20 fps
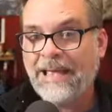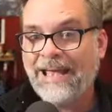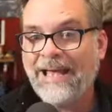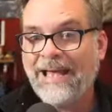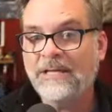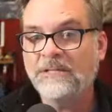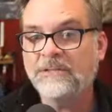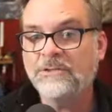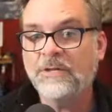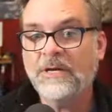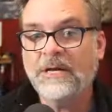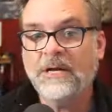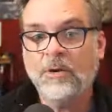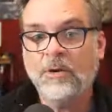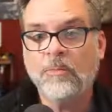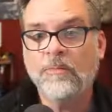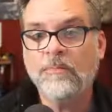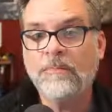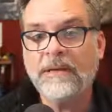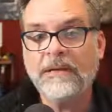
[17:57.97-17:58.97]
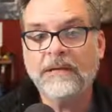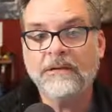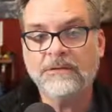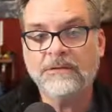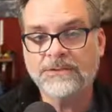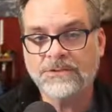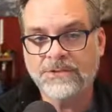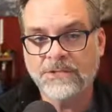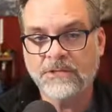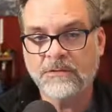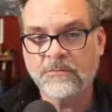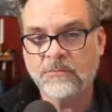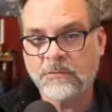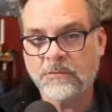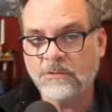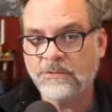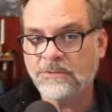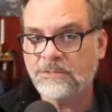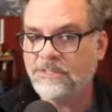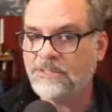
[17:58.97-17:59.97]
and to help make our shared
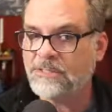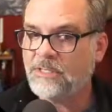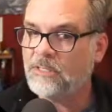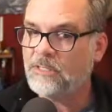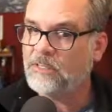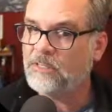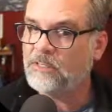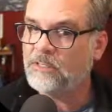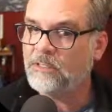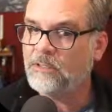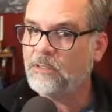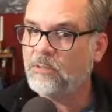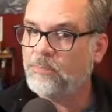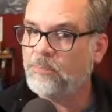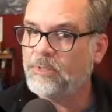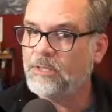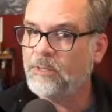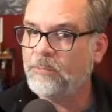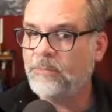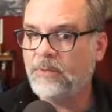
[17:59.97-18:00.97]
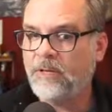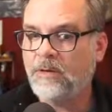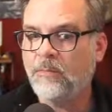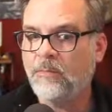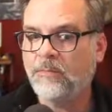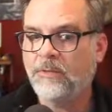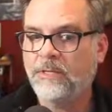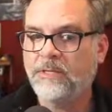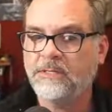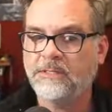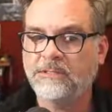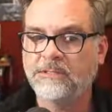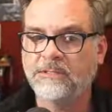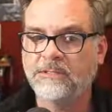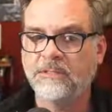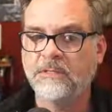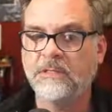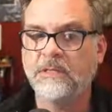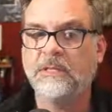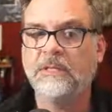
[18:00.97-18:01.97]
world just a little bit better place
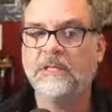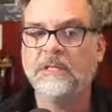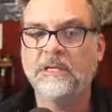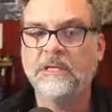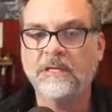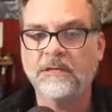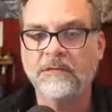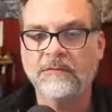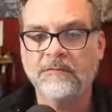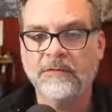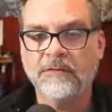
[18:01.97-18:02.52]
to live